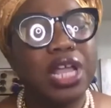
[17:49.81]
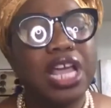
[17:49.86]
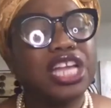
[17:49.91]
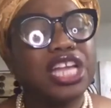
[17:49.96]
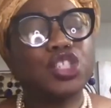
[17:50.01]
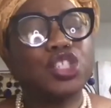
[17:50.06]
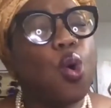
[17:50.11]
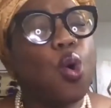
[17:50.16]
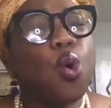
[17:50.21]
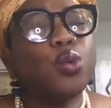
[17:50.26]

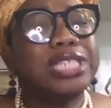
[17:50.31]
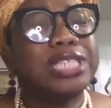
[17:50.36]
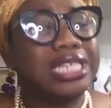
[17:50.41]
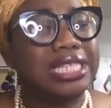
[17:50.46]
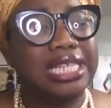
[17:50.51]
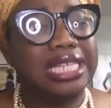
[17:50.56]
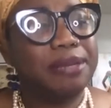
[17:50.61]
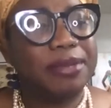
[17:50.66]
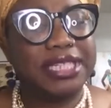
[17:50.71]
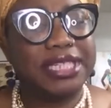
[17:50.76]
is only
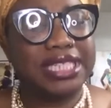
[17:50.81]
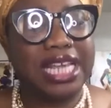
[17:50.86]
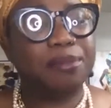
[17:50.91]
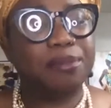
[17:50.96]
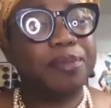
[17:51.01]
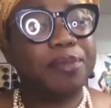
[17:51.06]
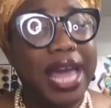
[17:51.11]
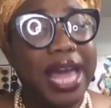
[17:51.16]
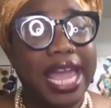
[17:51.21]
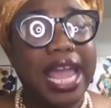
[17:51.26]
limited
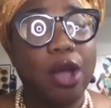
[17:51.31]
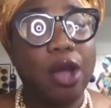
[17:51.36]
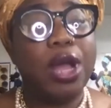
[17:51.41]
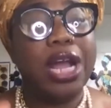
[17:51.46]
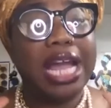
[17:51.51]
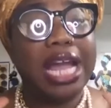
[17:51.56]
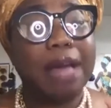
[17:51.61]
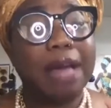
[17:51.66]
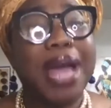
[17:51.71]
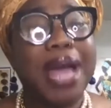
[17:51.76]
by our
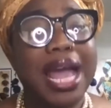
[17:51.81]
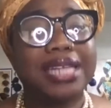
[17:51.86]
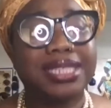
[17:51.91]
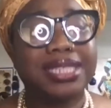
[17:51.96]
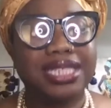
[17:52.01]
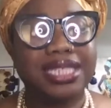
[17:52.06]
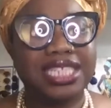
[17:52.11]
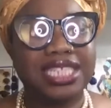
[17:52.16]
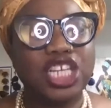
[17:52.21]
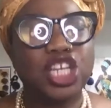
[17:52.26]

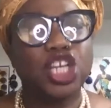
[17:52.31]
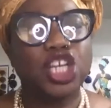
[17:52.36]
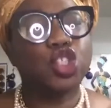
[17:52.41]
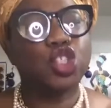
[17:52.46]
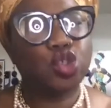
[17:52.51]
capacity